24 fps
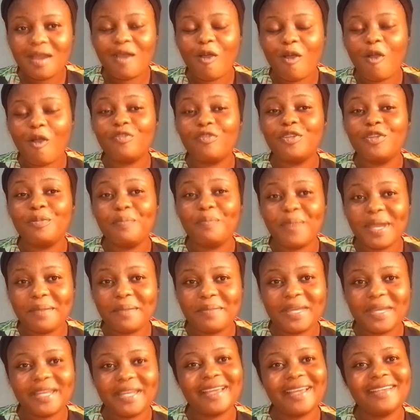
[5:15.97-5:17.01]
of the
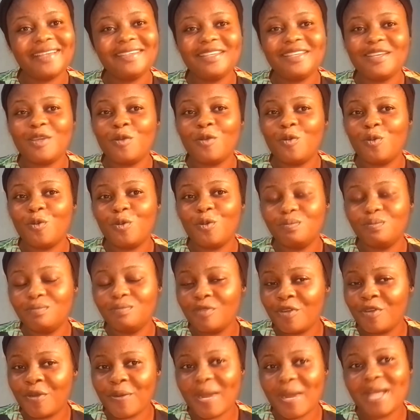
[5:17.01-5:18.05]
baby, then you
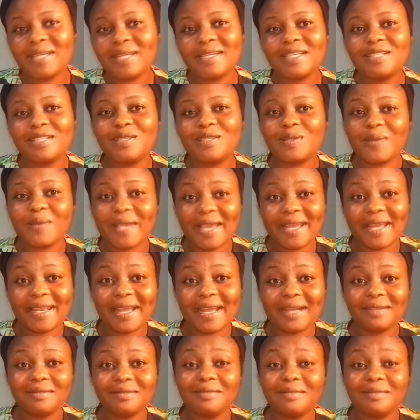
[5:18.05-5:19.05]
grind it together.